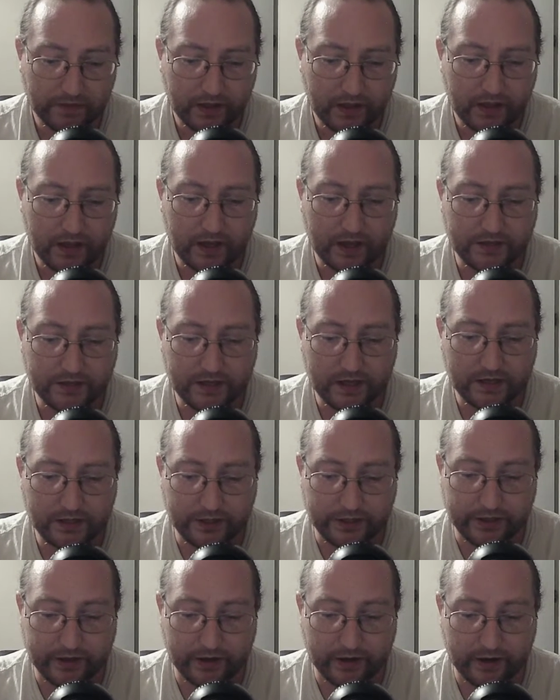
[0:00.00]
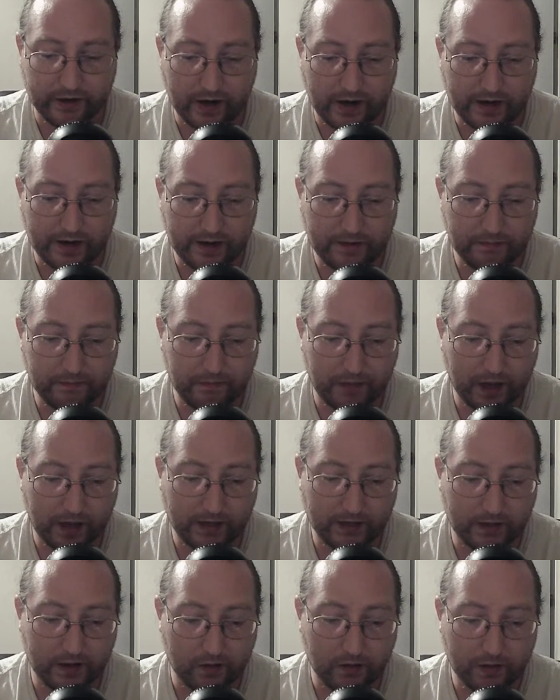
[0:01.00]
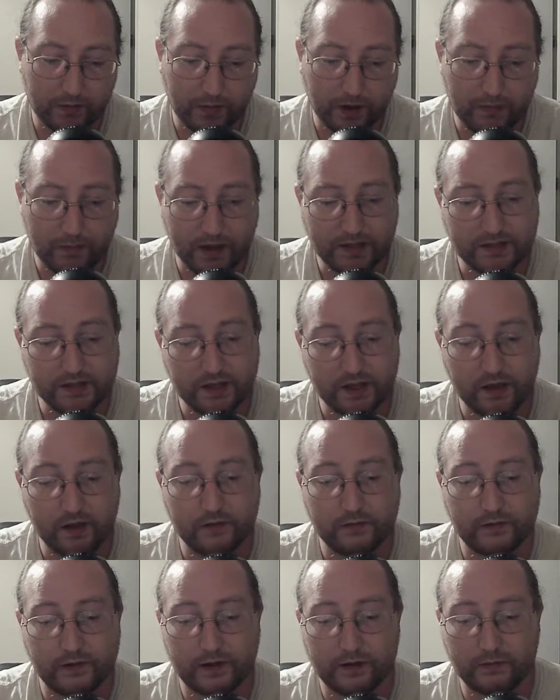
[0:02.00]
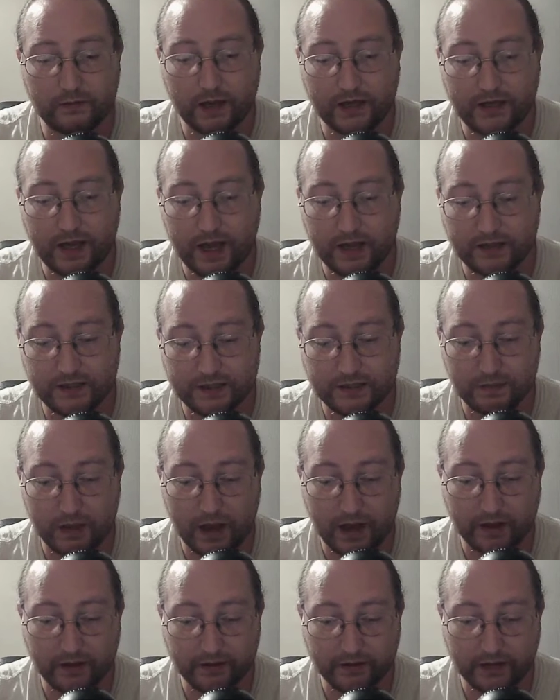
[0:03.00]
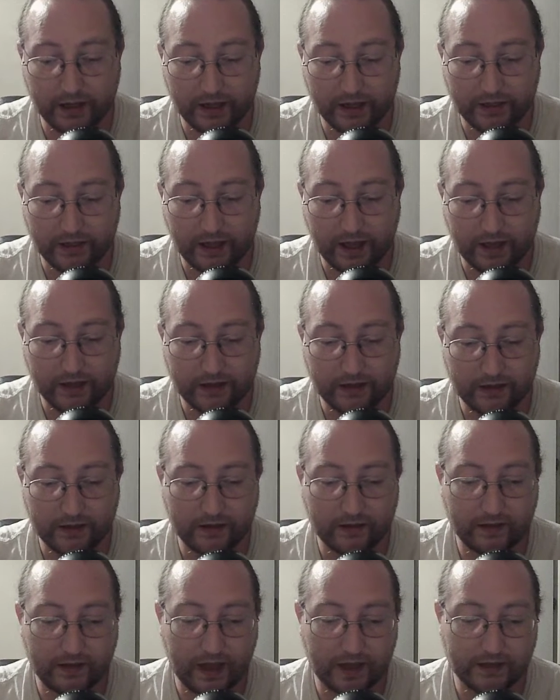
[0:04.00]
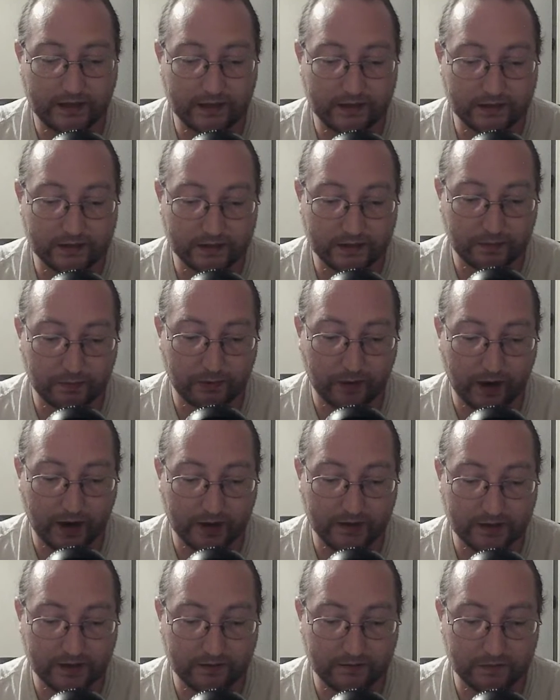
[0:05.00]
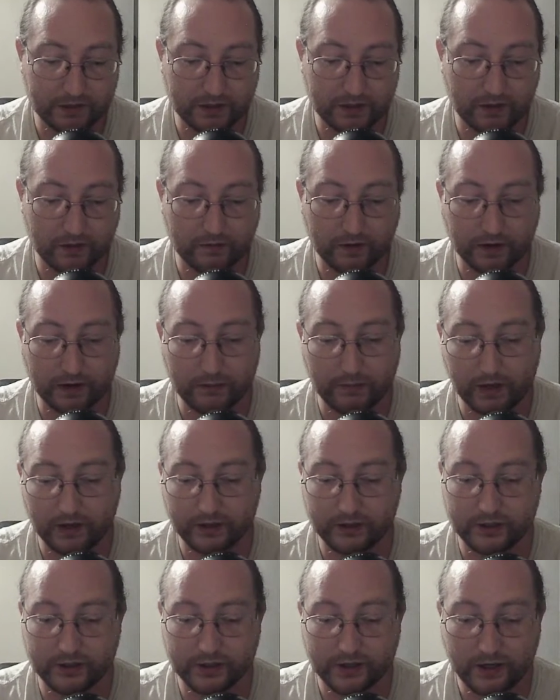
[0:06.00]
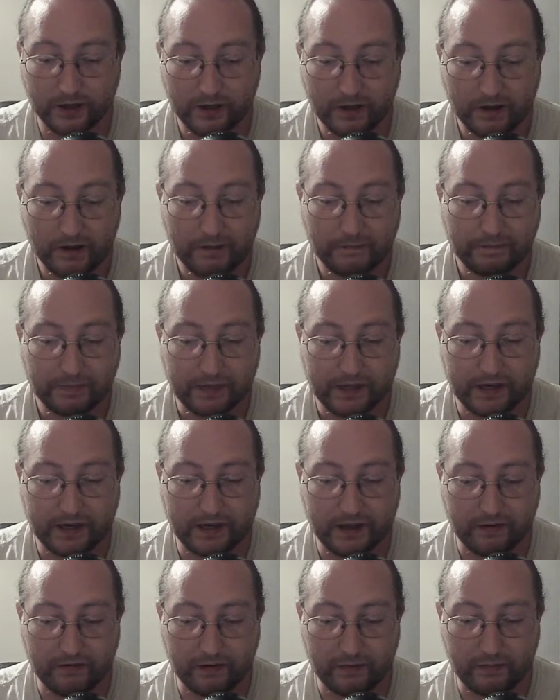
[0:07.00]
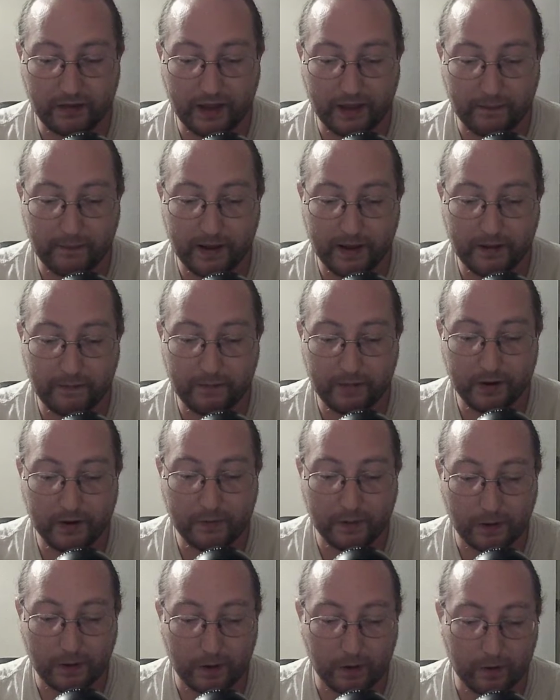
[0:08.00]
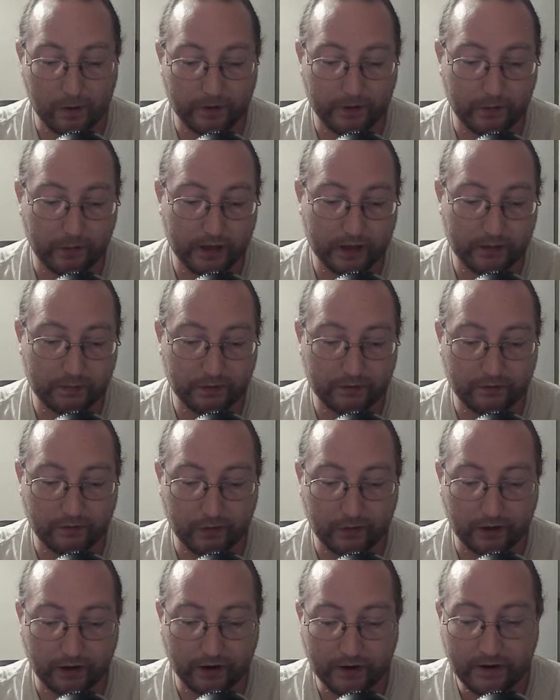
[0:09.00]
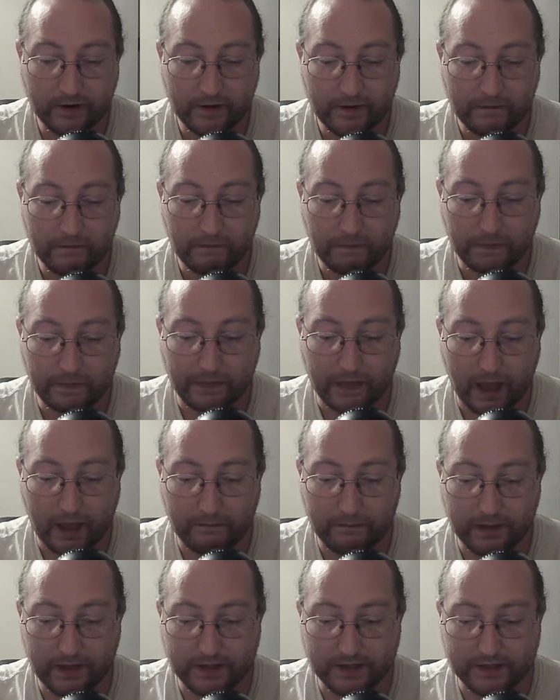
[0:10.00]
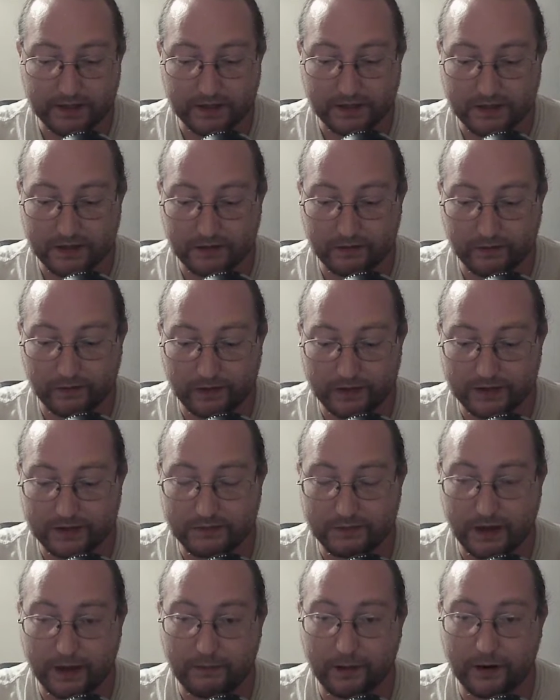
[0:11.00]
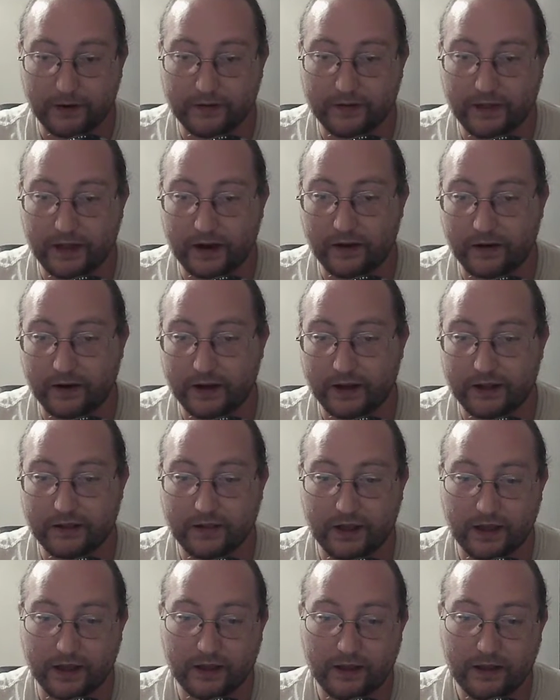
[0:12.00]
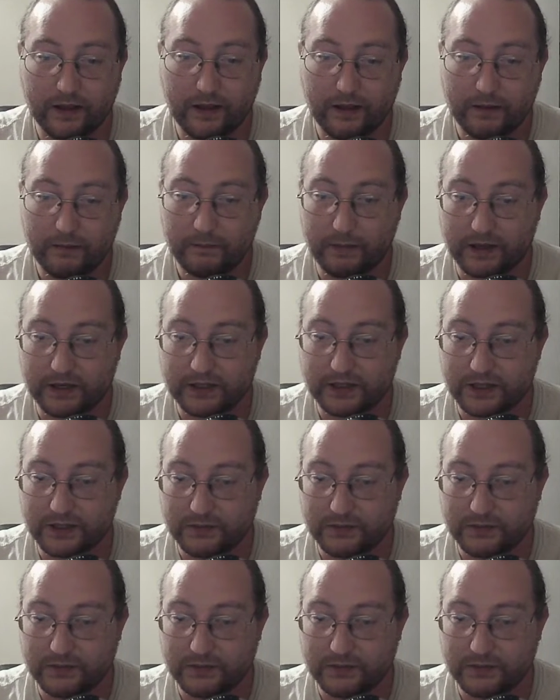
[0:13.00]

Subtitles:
I said sure, I didn't mind going by myself, and my dad smiled like that. That didn't surprise him so very much. He'd given me a bamboo pole the week before, not because it was my birthday or anything, but just